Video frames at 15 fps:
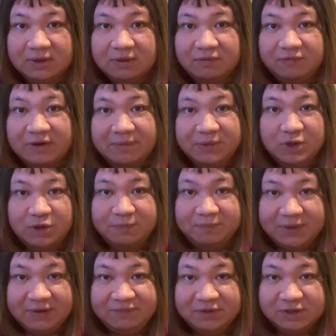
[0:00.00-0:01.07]
from your
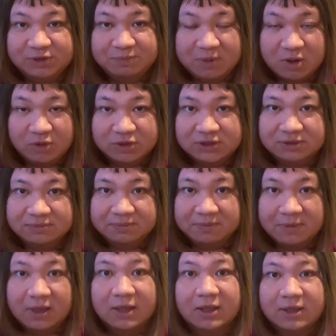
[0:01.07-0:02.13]
previous post,
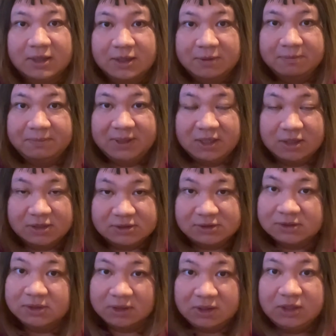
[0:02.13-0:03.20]

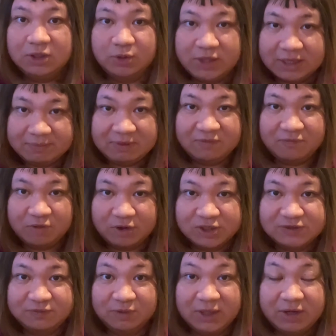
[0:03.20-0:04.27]
because you can be
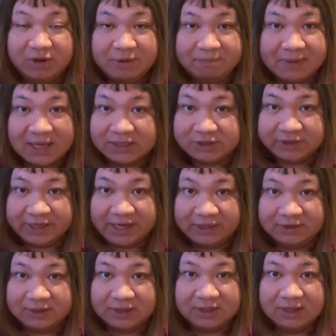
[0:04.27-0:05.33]
forcefully
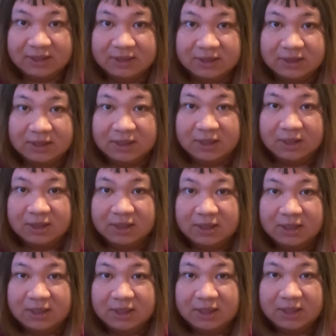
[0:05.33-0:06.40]
repatriated.
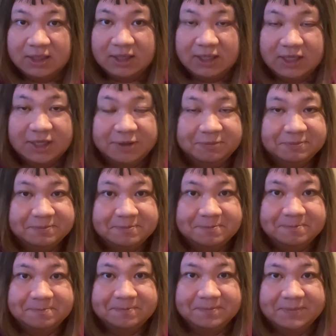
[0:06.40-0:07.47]
In
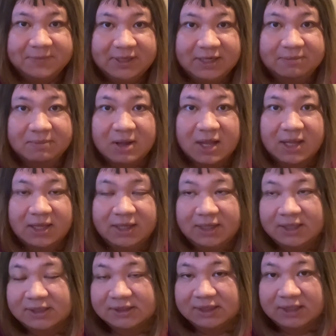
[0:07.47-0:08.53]

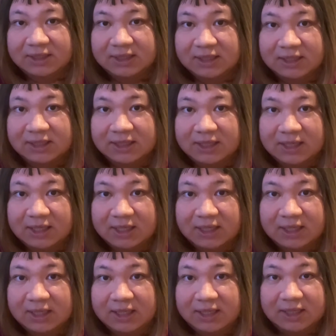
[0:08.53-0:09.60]
my
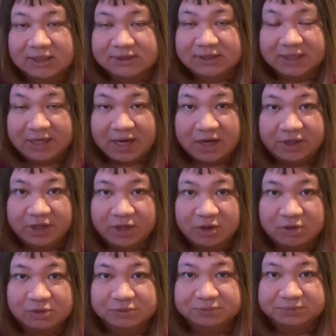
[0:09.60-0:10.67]
scenario,